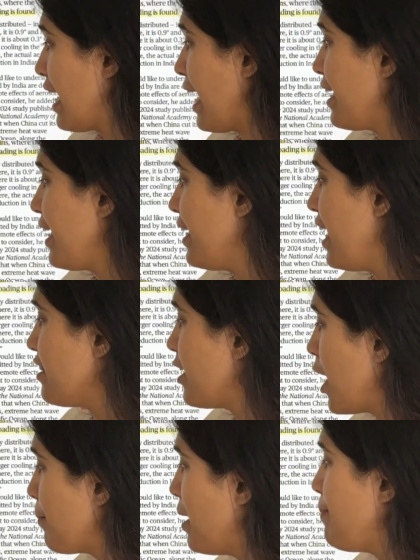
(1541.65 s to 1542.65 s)
In India,
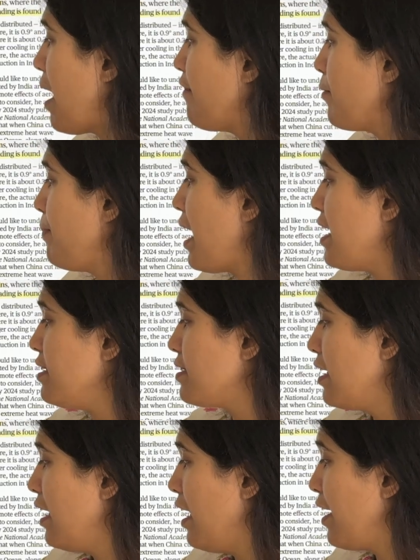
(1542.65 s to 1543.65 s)
thermal power plants
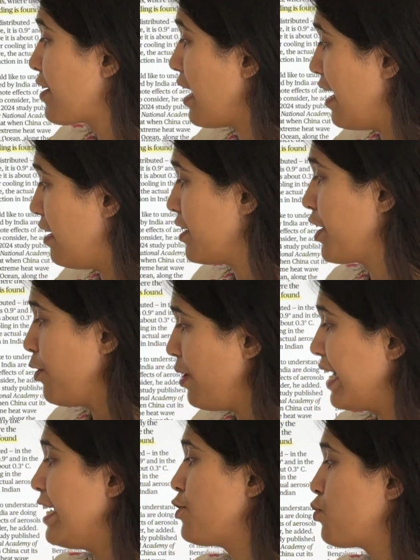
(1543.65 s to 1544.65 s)

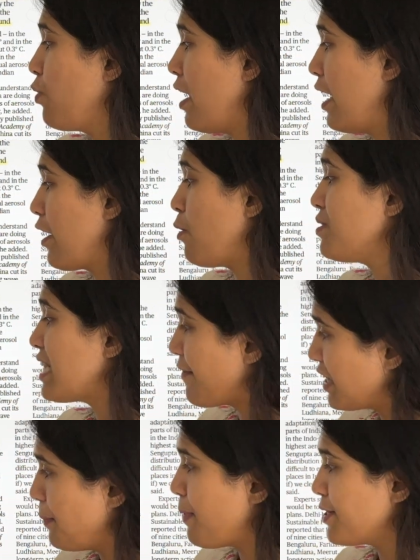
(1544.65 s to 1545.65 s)
leads to around
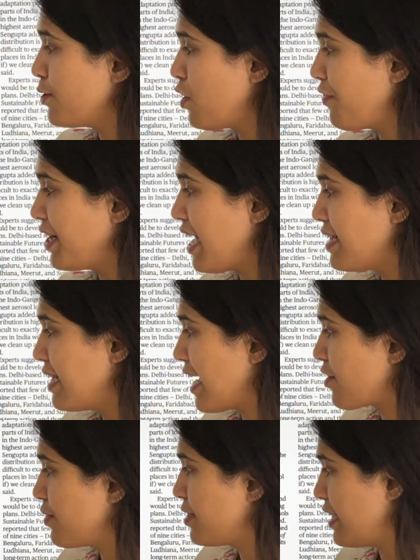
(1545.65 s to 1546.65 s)
70% of India's
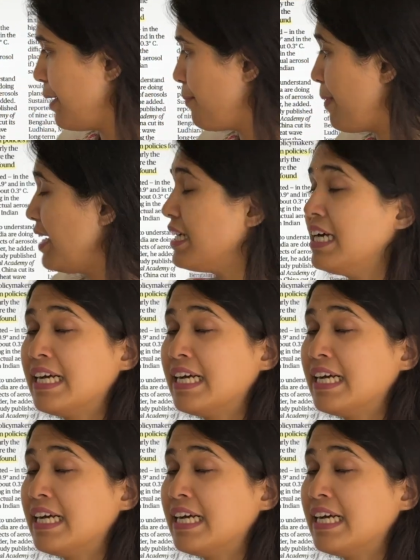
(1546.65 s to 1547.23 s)
electricity, but